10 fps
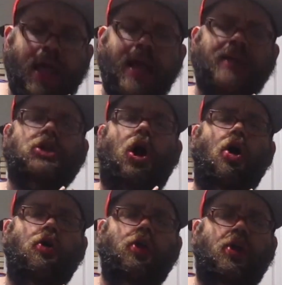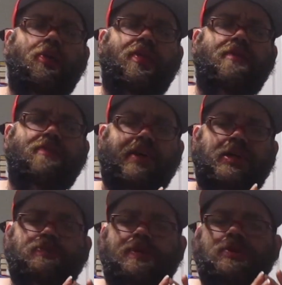It's Art here with a very
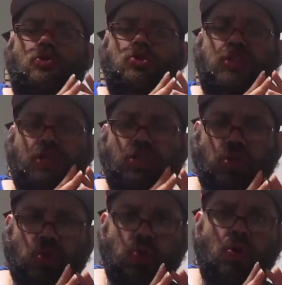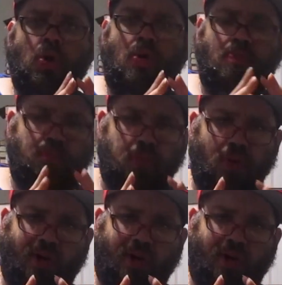special digital book